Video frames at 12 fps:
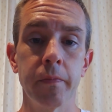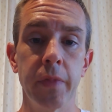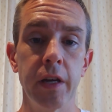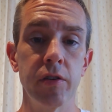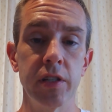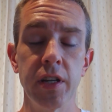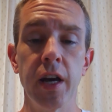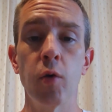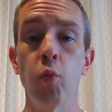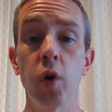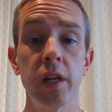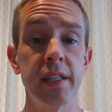There is not a
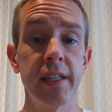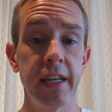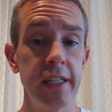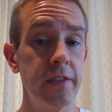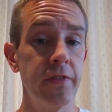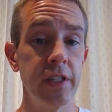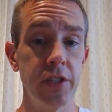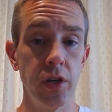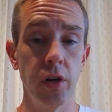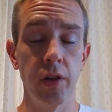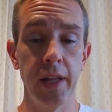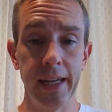one size fits
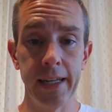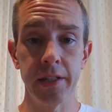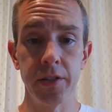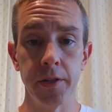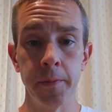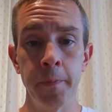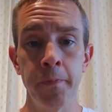all answer.